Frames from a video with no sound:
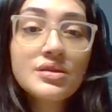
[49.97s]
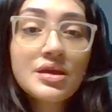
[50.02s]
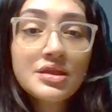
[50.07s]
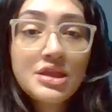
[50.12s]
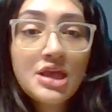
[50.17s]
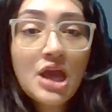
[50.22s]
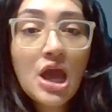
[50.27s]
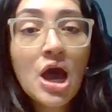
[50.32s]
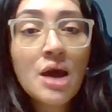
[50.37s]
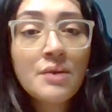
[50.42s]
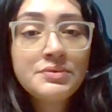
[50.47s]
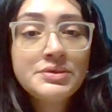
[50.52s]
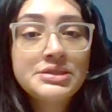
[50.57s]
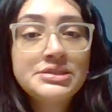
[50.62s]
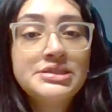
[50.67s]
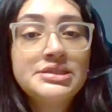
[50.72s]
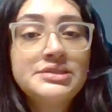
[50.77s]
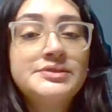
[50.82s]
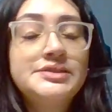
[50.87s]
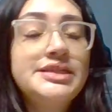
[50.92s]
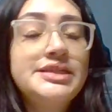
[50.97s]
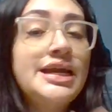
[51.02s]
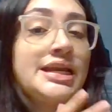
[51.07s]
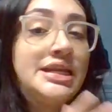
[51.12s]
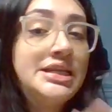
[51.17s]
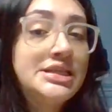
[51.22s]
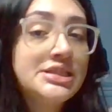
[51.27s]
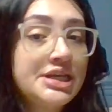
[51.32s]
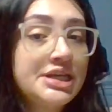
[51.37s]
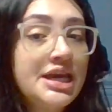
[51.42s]
the objectives
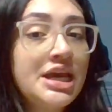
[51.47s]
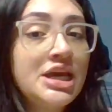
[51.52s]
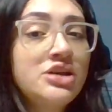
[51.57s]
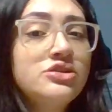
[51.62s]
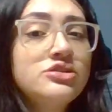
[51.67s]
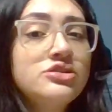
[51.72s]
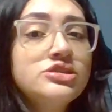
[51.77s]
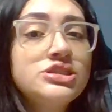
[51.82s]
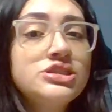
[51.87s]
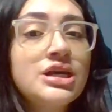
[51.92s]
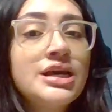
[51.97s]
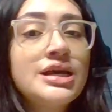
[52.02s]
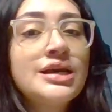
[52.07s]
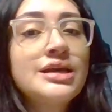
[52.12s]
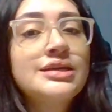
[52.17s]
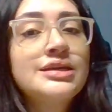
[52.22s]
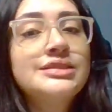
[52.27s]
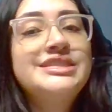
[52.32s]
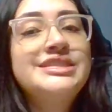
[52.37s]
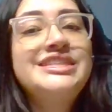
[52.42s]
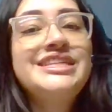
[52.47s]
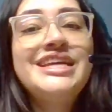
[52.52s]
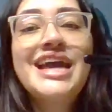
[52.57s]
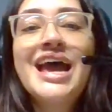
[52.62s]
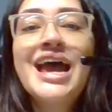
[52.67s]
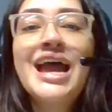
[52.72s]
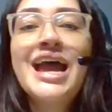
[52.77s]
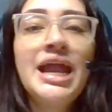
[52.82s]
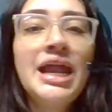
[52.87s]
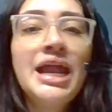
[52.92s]
and indicators, the
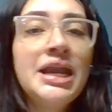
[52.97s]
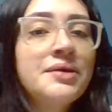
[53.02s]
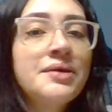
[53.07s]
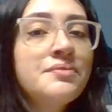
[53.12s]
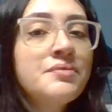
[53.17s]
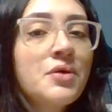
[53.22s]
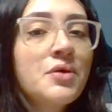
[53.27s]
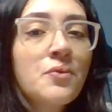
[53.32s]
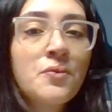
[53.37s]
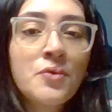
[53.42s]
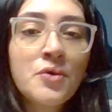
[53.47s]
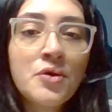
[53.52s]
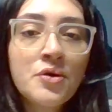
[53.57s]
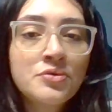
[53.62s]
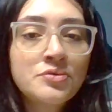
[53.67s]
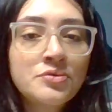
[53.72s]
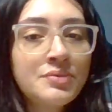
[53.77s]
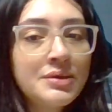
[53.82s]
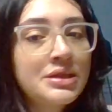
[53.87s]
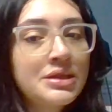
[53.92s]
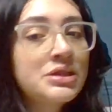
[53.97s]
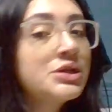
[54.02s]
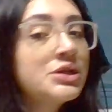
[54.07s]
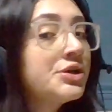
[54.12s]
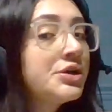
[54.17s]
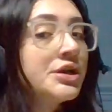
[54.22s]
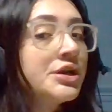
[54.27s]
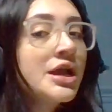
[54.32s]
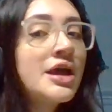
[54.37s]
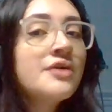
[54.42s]
item won't be
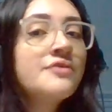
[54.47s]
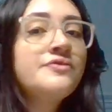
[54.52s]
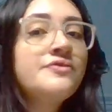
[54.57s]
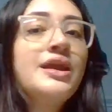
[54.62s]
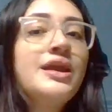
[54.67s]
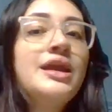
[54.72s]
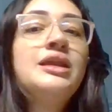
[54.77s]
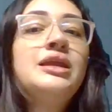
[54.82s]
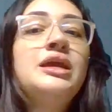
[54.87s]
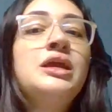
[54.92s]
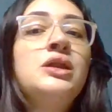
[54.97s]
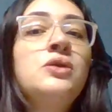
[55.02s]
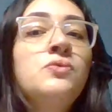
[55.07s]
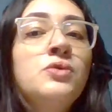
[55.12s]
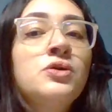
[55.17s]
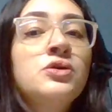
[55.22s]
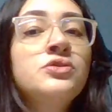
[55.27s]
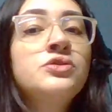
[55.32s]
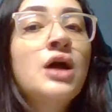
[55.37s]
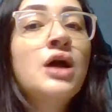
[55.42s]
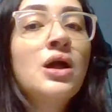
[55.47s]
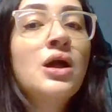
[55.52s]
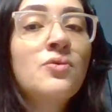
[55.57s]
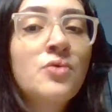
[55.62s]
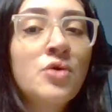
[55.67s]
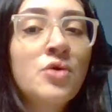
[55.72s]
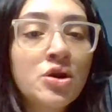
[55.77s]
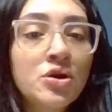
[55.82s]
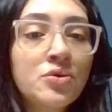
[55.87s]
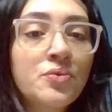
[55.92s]
clear enough and it will not
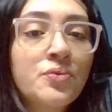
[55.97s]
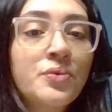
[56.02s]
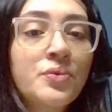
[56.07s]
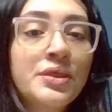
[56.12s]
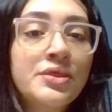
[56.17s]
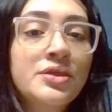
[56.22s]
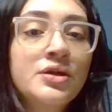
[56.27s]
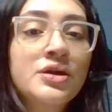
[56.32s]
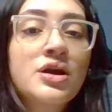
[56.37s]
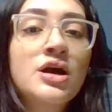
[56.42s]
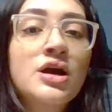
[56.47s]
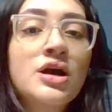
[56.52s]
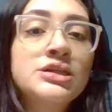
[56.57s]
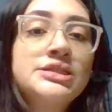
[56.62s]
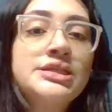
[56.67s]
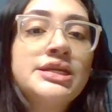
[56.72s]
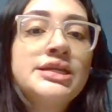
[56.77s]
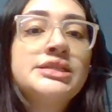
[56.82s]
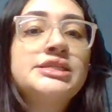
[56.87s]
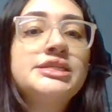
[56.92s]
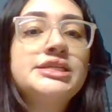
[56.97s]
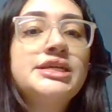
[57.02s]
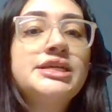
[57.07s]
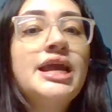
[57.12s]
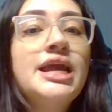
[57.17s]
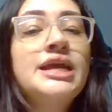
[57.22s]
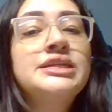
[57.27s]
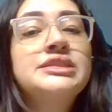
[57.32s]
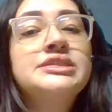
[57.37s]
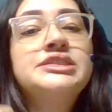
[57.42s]
work with the content
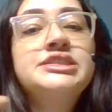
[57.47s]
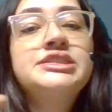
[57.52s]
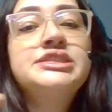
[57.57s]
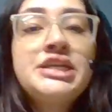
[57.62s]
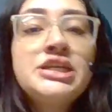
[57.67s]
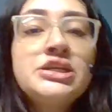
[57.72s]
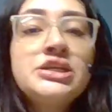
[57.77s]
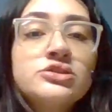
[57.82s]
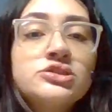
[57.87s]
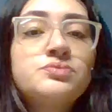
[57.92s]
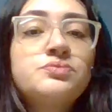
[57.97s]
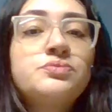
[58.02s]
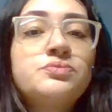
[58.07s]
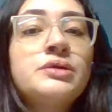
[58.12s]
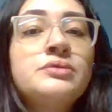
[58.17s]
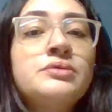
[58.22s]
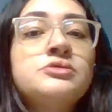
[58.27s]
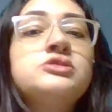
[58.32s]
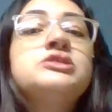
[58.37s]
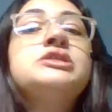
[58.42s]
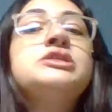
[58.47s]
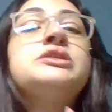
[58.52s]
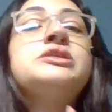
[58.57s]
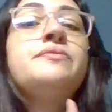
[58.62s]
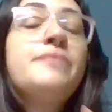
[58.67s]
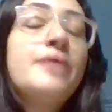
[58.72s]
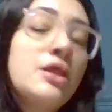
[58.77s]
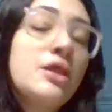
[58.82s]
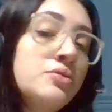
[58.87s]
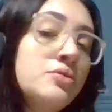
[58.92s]
and skills previously
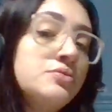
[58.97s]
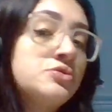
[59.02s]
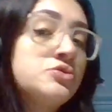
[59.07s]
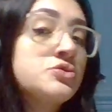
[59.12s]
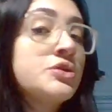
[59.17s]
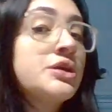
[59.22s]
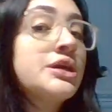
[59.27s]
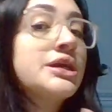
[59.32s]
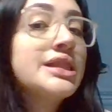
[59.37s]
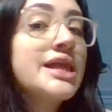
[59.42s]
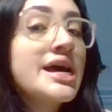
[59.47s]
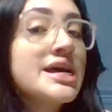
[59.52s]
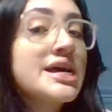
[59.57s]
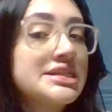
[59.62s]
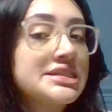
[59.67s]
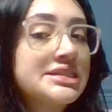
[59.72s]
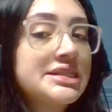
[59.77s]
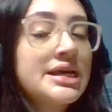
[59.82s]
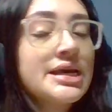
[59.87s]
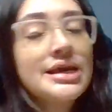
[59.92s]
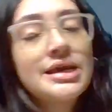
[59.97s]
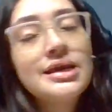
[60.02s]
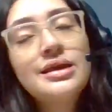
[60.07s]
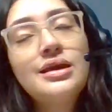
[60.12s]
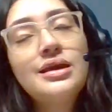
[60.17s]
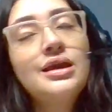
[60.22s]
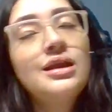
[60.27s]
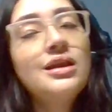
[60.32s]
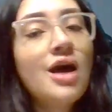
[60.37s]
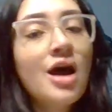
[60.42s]
developed during class.
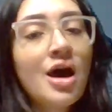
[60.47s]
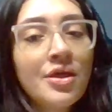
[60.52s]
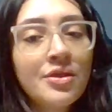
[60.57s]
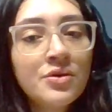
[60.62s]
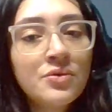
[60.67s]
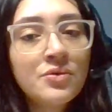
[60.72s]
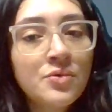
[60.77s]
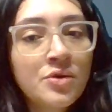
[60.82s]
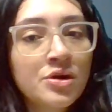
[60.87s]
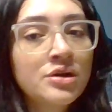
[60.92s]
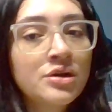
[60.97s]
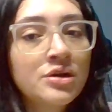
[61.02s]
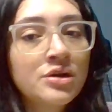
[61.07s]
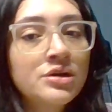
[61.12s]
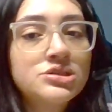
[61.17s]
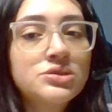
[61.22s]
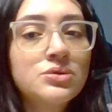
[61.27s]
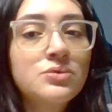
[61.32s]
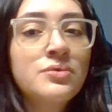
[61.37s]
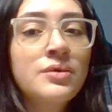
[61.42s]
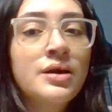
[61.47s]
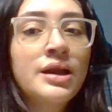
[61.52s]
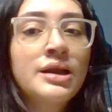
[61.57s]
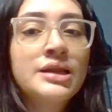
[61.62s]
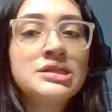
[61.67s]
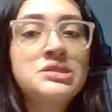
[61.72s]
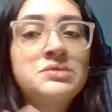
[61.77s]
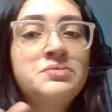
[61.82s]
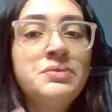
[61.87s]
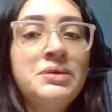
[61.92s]
In other words, what
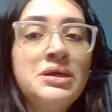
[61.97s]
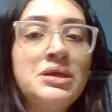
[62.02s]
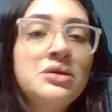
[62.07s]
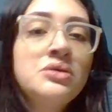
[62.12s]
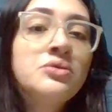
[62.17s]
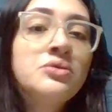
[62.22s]
is being